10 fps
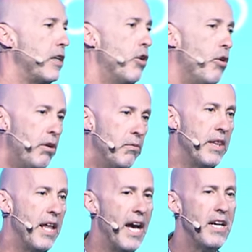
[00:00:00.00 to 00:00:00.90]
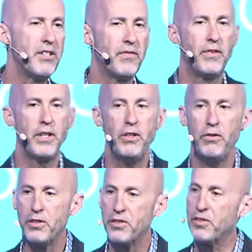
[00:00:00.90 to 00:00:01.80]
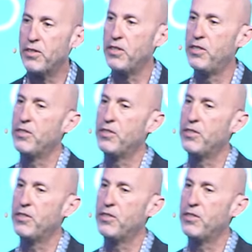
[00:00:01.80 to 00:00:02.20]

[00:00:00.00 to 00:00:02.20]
goal with that is for you to